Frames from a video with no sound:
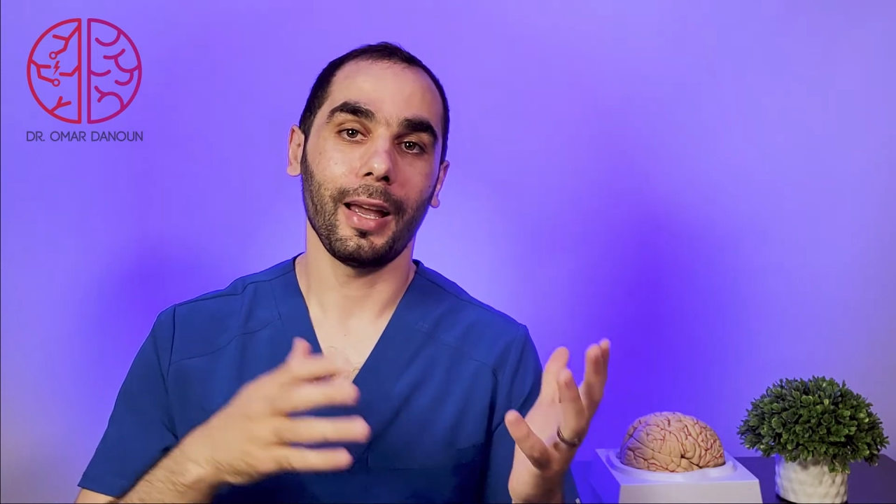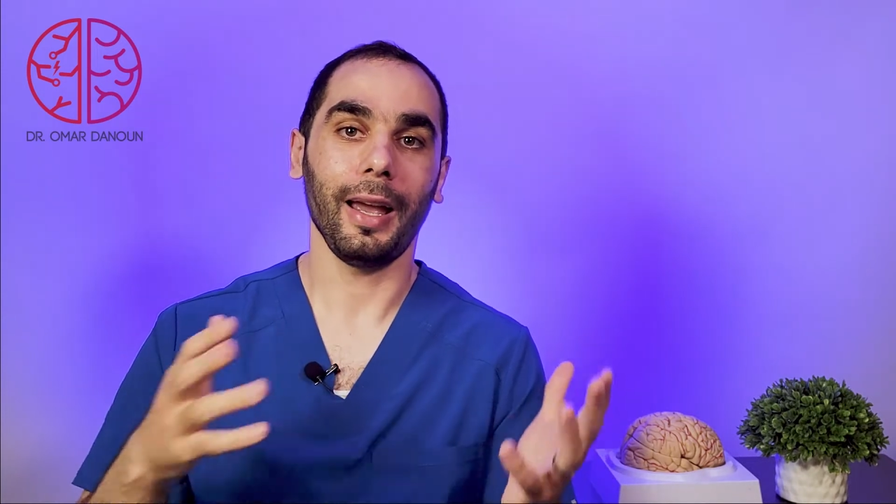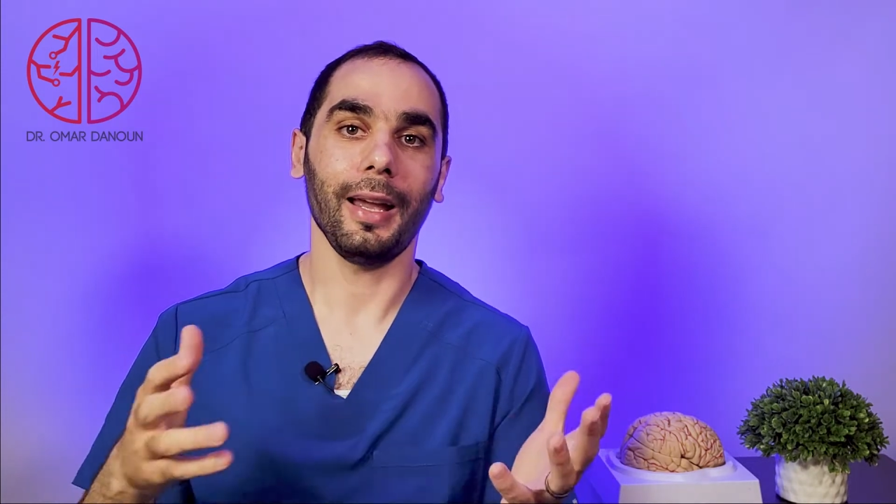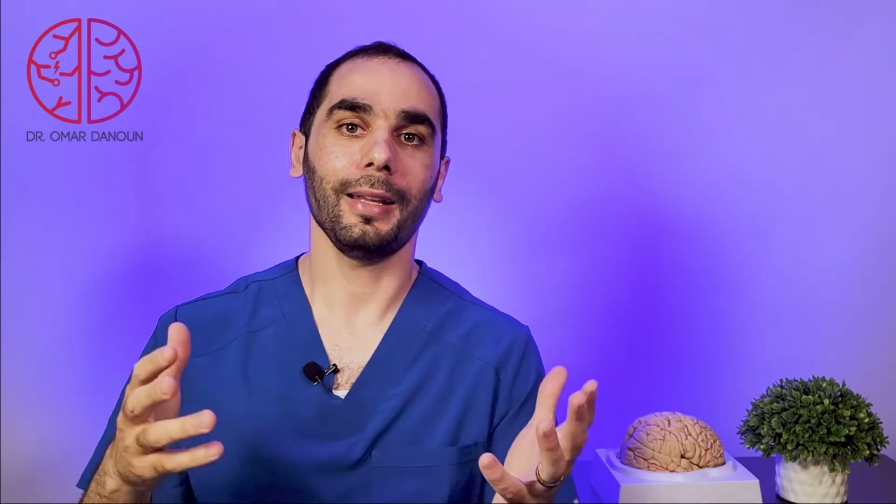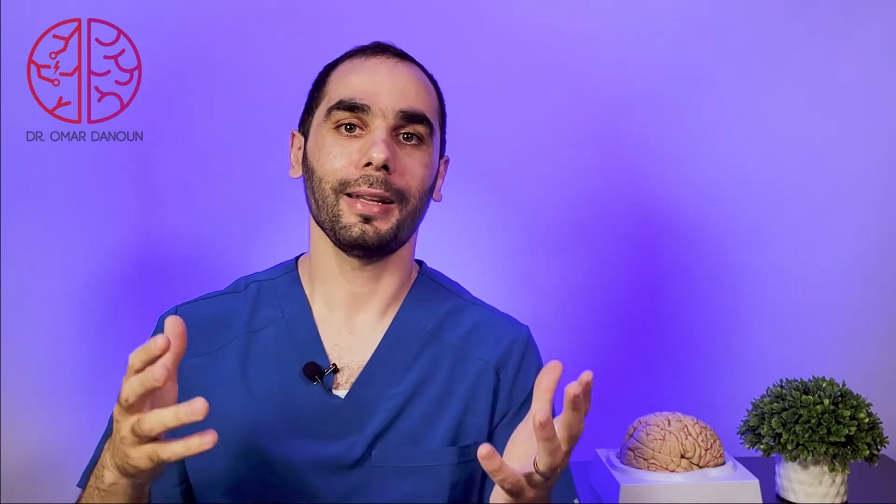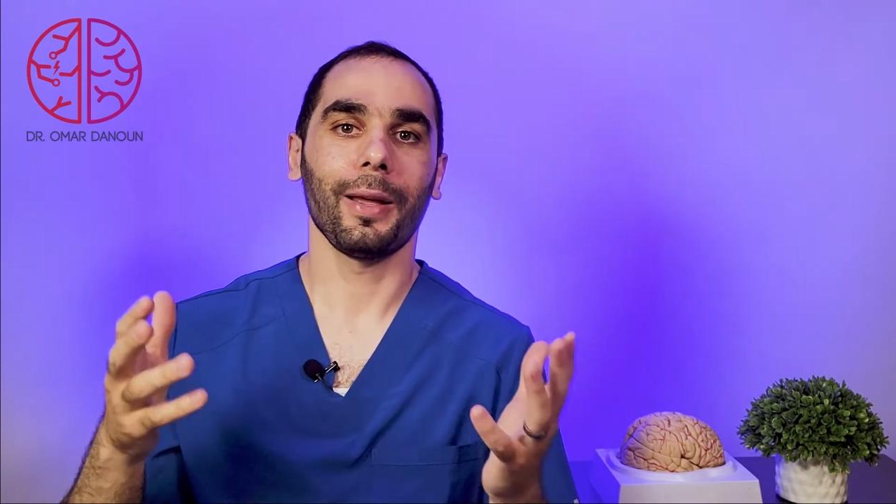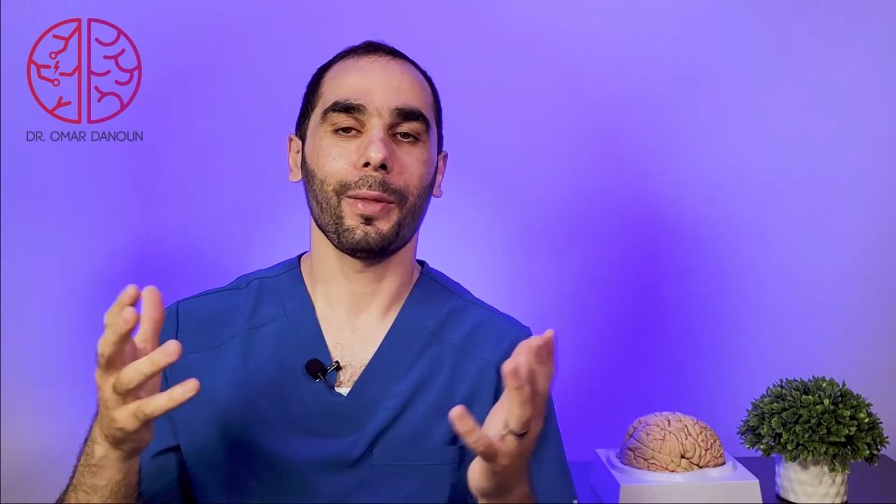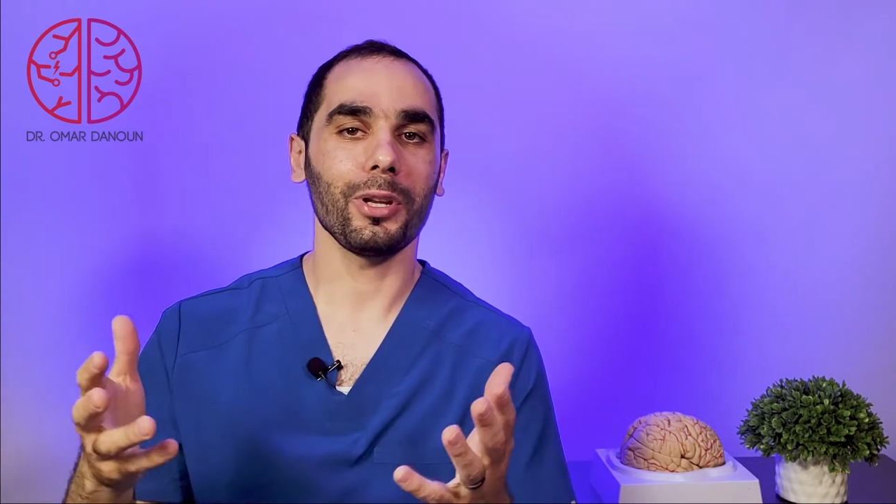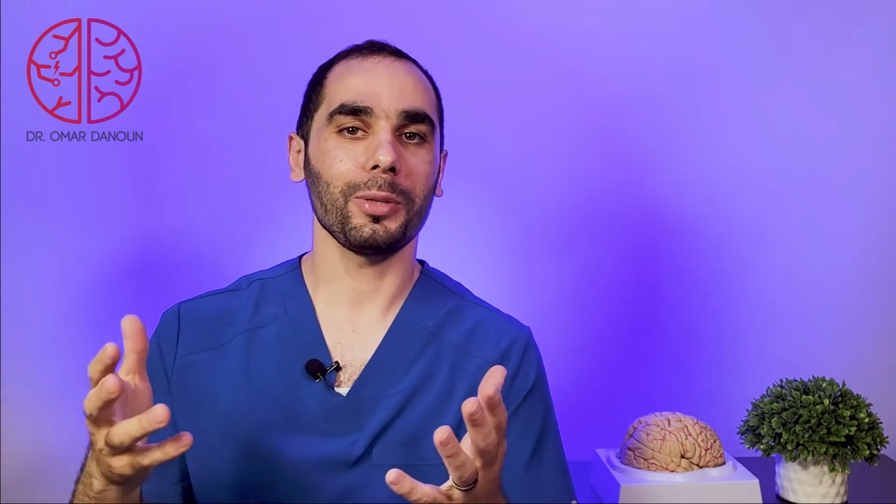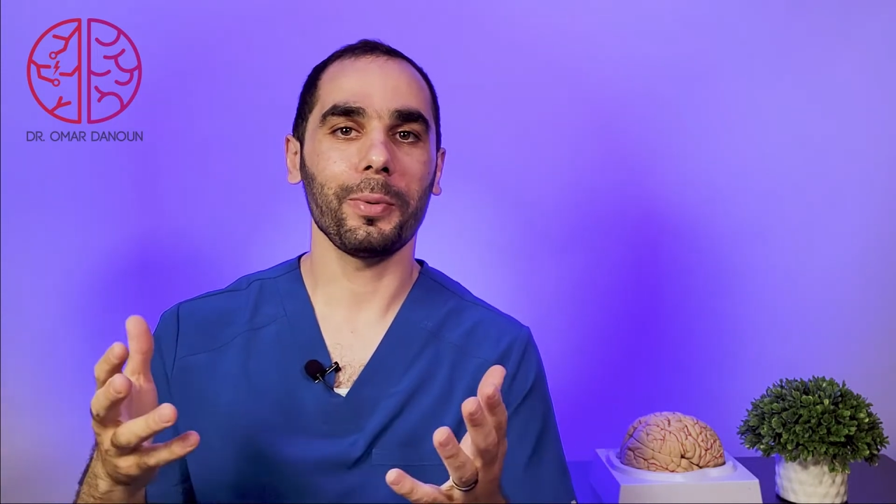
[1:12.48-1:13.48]
and
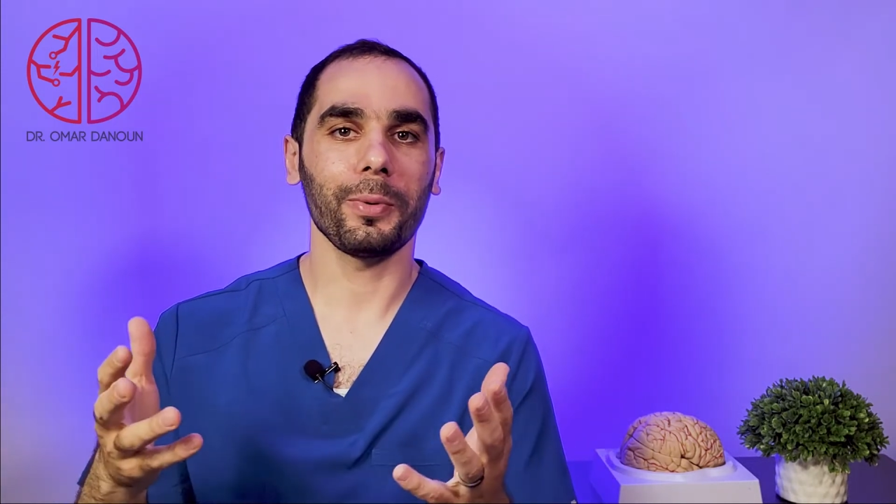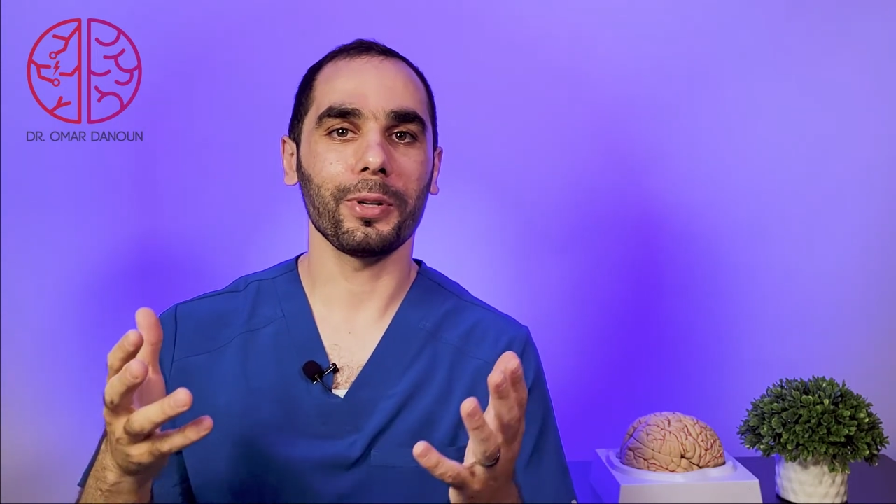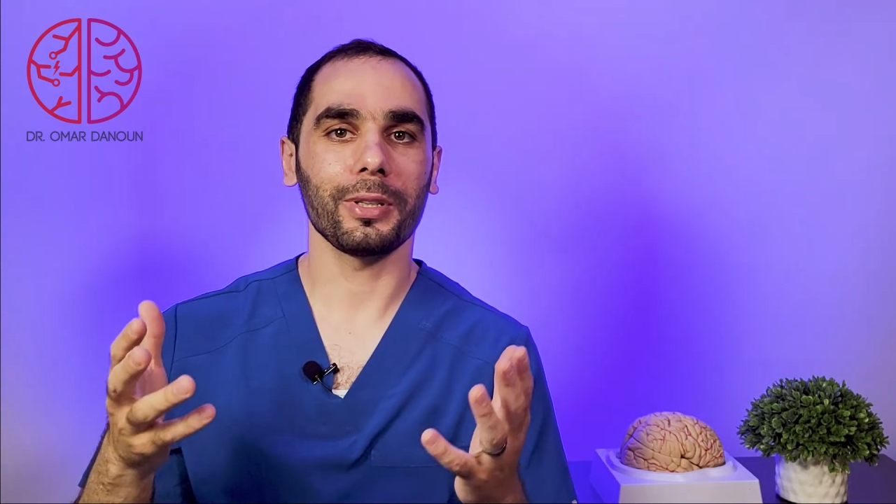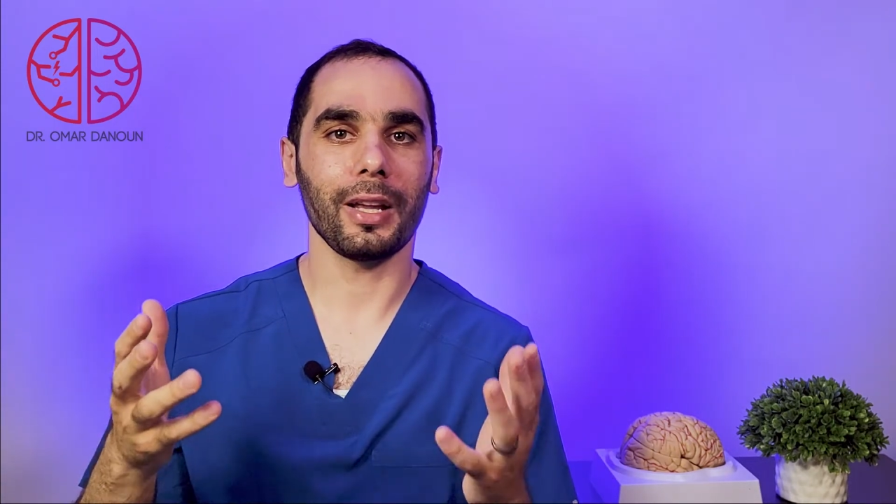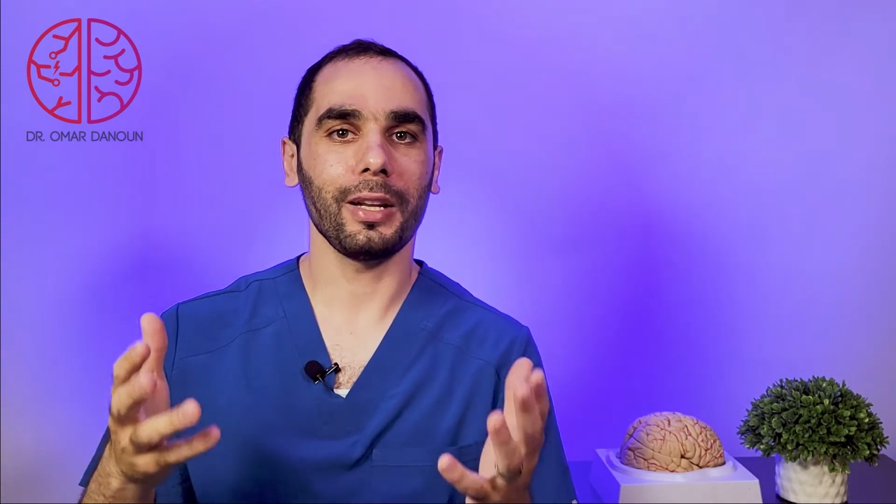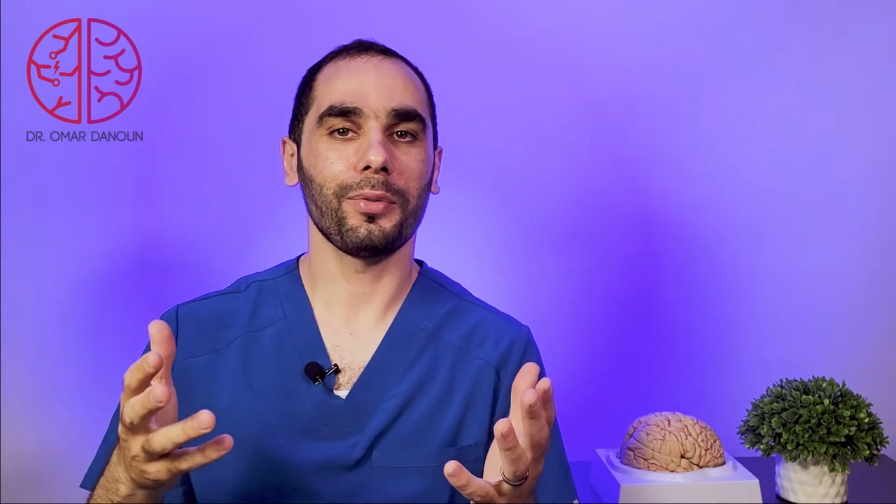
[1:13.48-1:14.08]
those memories and